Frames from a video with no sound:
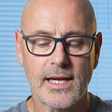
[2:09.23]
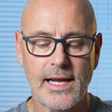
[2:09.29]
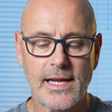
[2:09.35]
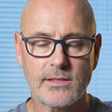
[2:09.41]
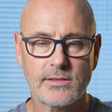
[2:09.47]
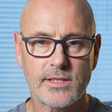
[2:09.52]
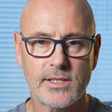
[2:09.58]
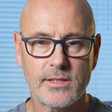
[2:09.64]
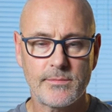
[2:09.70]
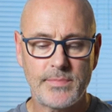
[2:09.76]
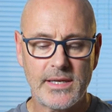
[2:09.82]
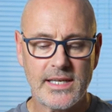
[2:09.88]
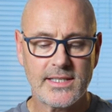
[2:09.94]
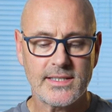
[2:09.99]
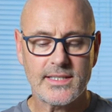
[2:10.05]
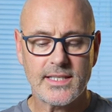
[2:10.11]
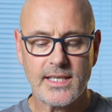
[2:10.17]
out of the
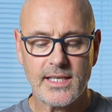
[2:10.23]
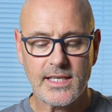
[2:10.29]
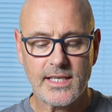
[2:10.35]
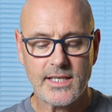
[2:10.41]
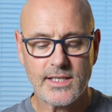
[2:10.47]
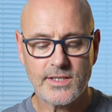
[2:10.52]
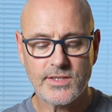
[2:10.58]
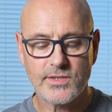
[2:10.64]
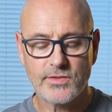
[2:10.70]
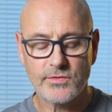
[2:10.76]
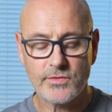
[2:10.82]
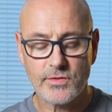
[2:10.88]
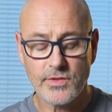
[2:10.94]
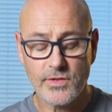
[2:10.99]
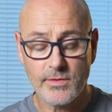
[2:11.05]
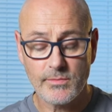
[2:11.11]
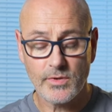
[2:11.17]
base here,
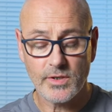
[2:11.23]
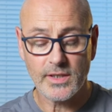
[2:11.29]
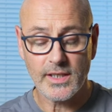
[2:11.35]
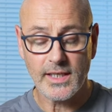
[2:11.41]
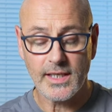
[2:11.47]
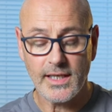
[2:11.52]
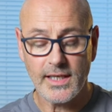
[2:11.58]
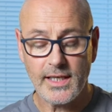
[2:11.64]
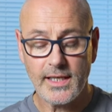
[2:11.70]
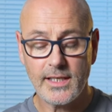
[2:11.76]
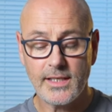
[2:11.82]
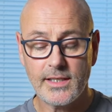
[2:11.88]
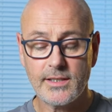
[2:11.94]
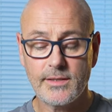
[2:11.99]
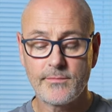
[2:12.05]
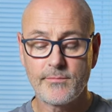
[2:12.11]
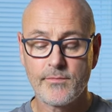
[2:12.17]
screw them on
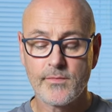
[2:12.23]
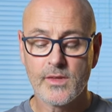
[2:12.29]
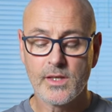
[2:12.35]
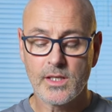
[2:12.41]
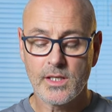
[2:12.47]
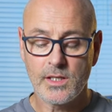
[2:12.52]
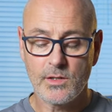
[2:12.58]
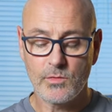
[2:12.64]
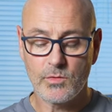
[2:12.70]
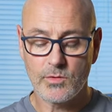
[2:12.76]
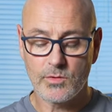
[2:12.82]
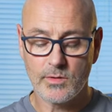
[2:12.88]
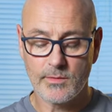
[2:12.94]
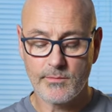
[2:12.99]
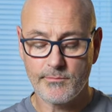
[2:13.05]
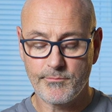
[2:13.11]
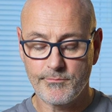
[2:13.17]
here. You will